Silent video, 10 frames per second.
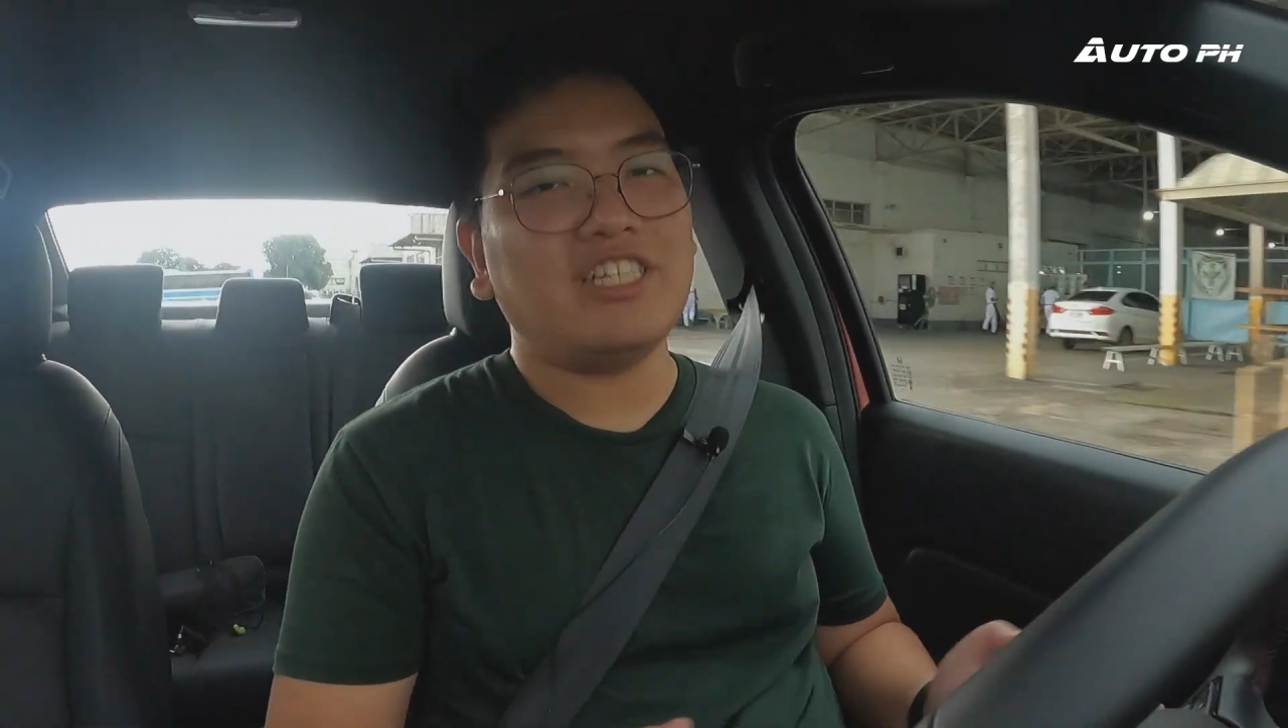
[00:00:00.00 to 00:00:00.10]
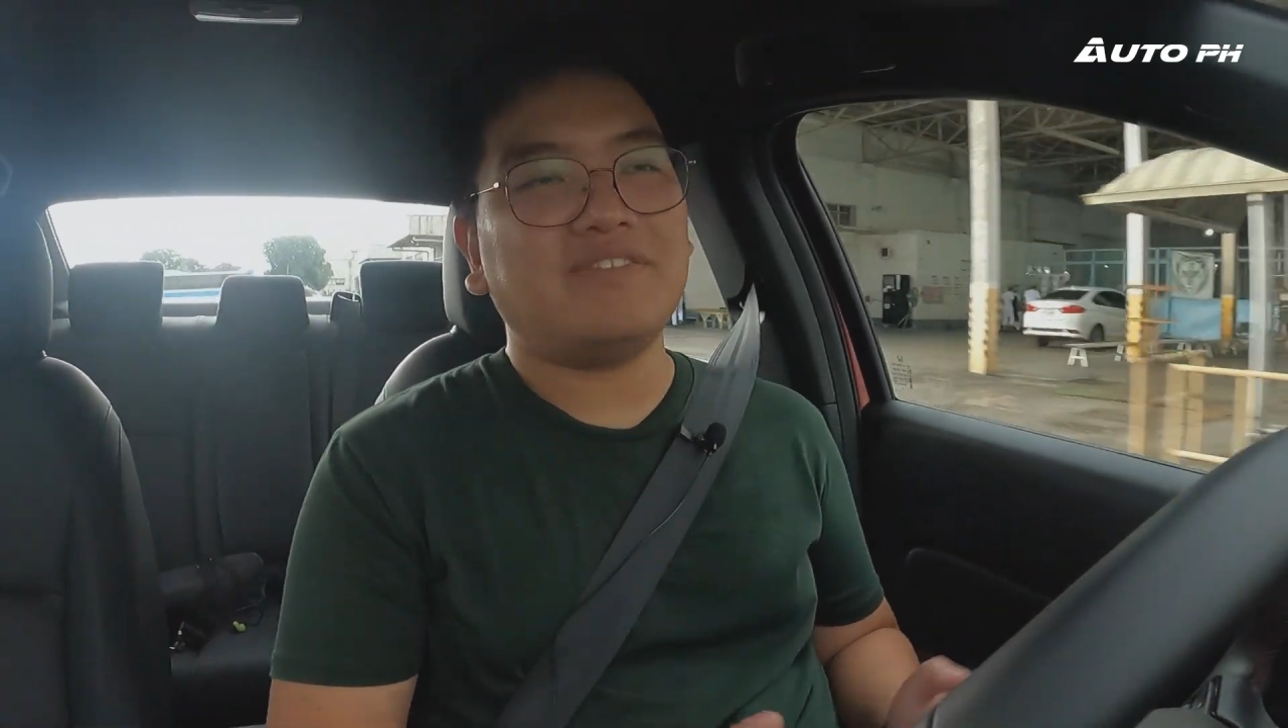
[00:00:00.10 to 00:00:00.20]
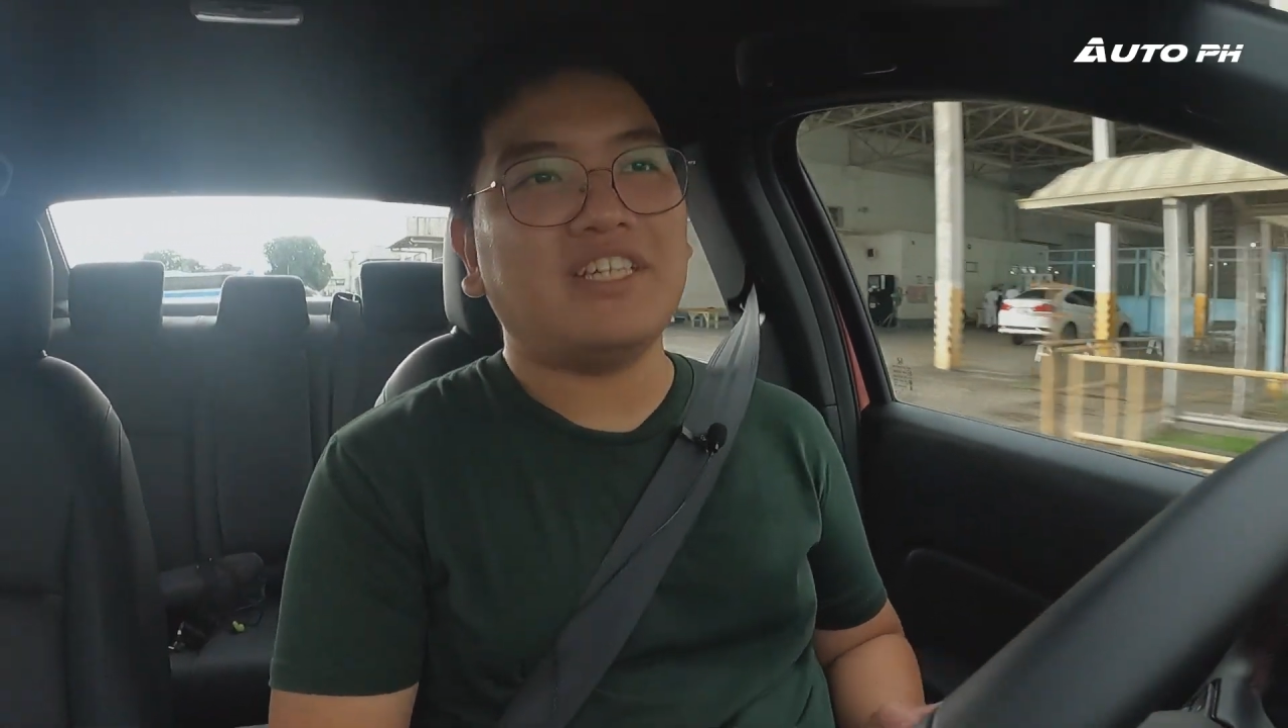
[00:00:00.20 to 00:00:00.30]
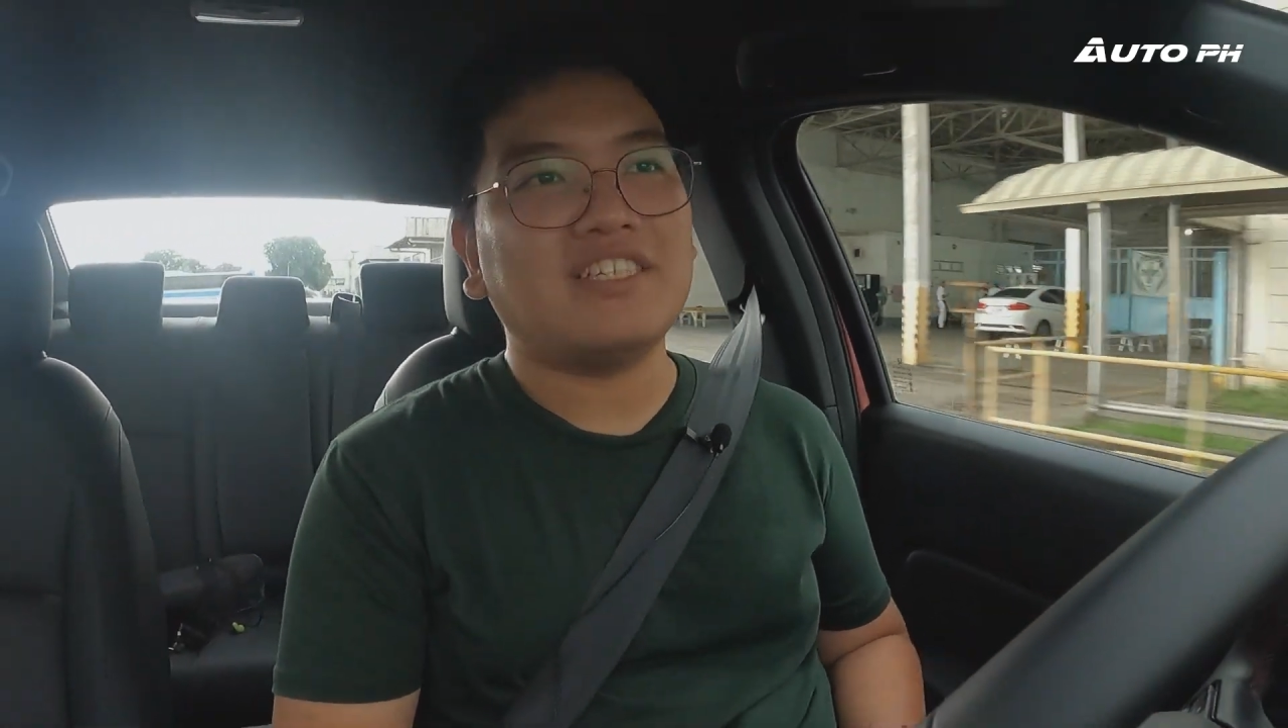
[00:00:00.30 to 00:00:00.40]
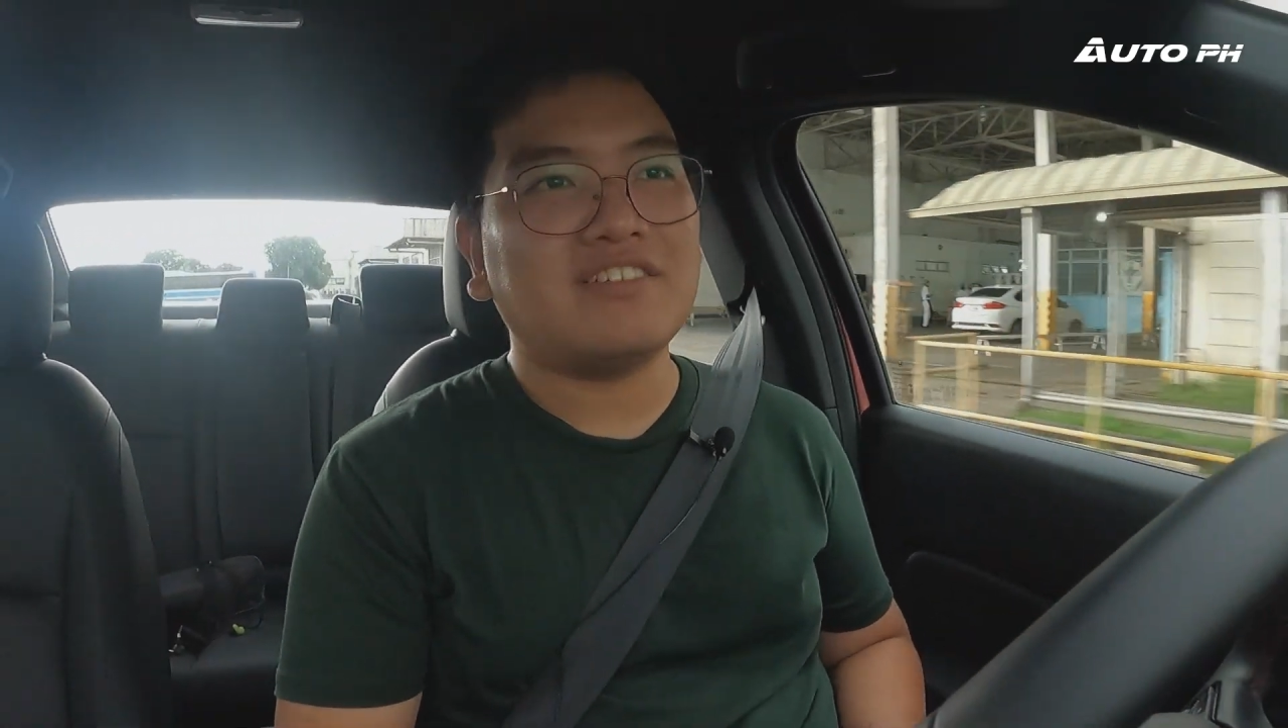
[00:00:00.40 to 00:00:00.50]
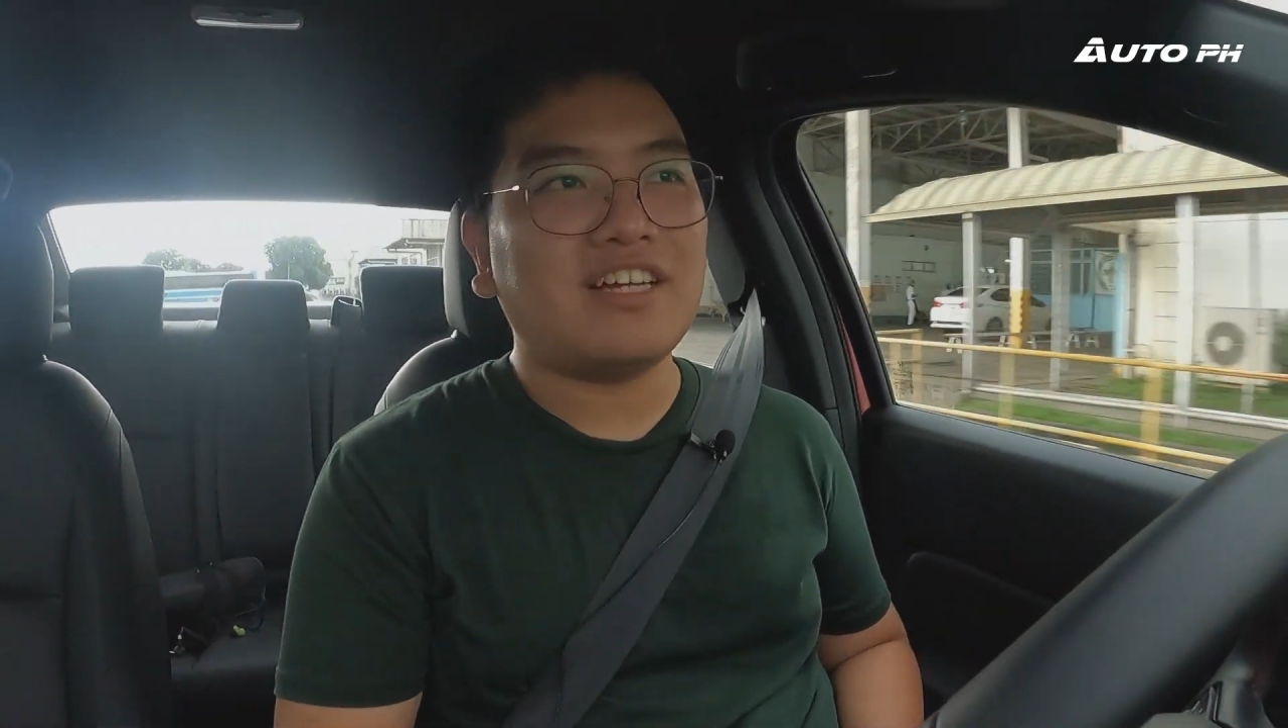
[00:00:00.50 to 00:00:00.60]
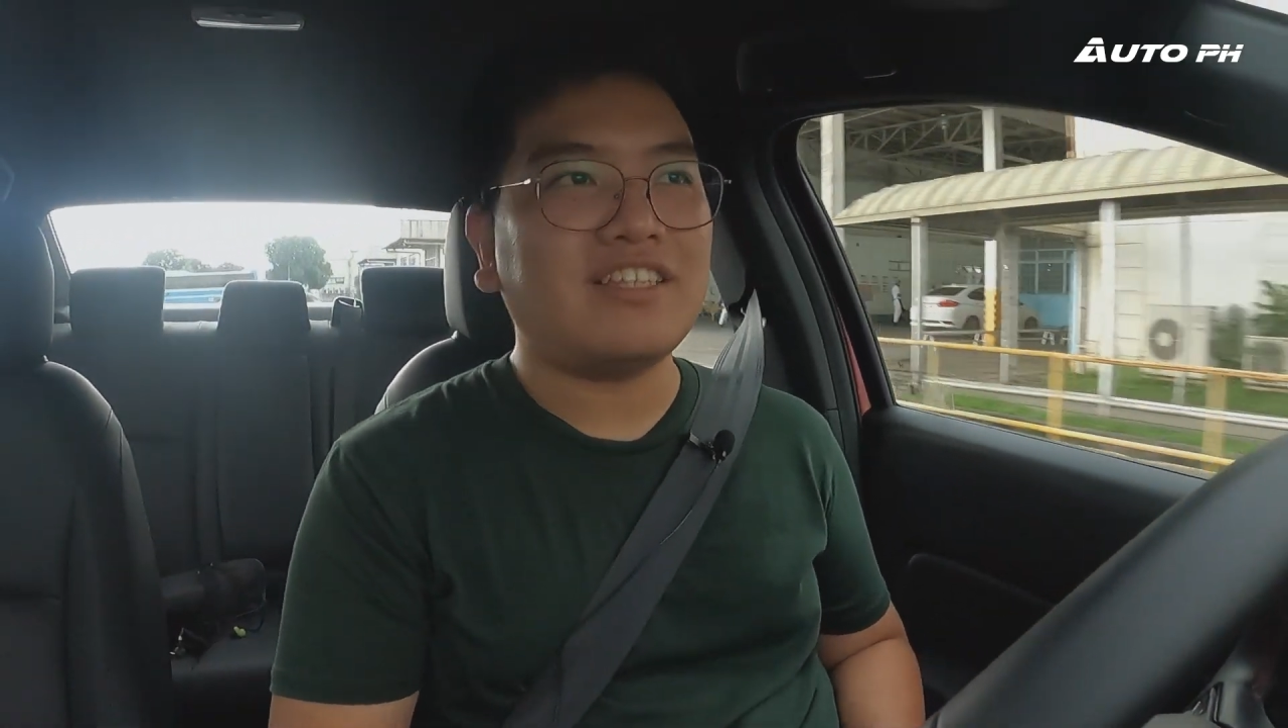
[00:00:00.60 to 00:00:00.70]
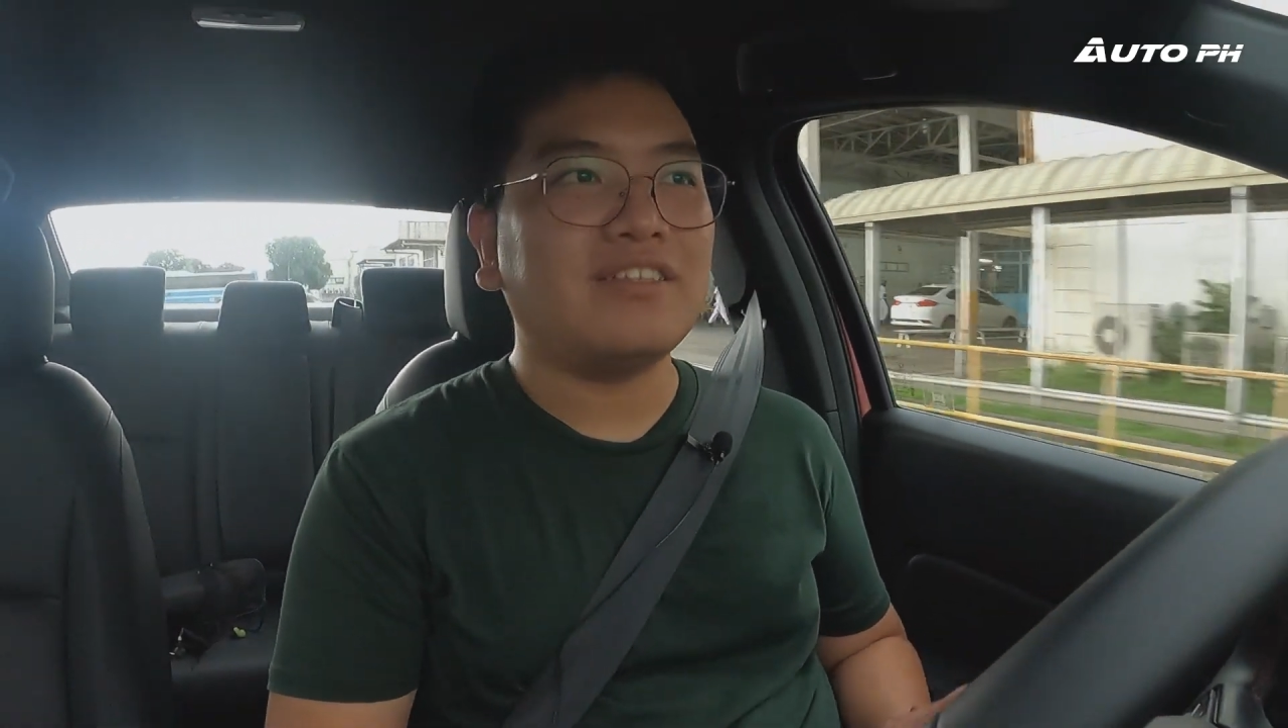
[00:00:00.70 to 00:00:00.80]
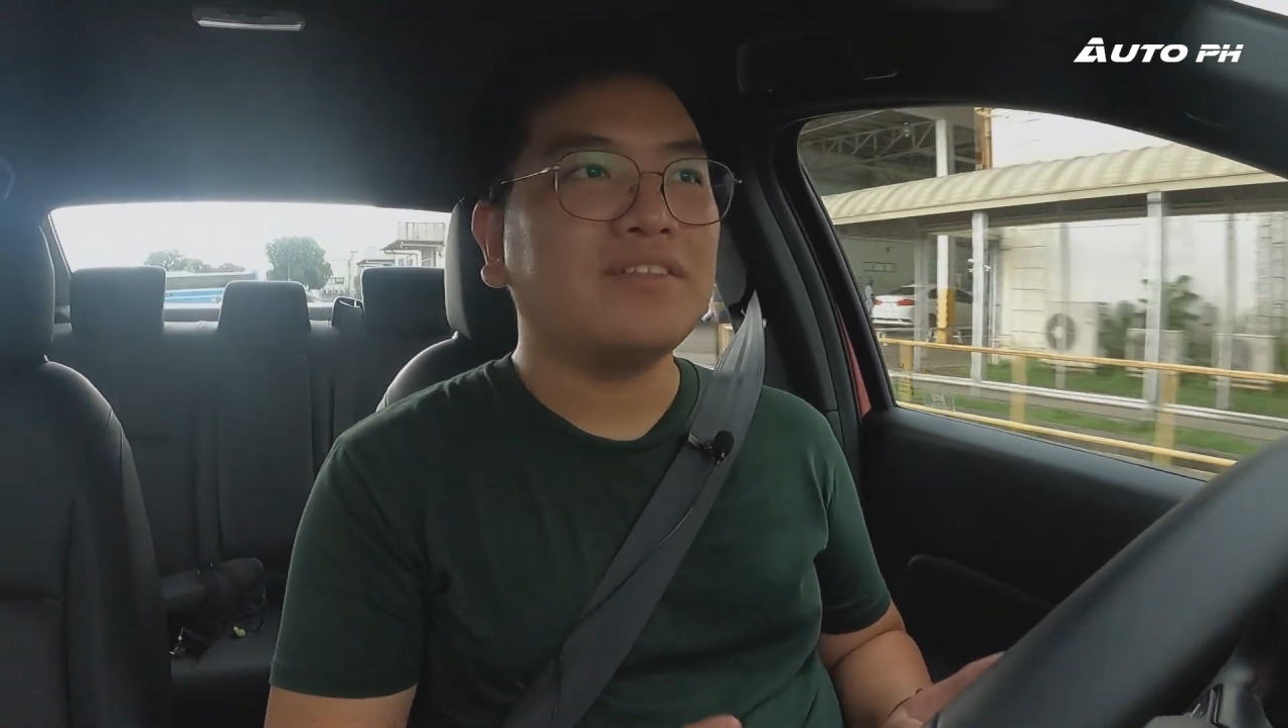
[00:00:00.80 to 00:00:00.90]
speed, so not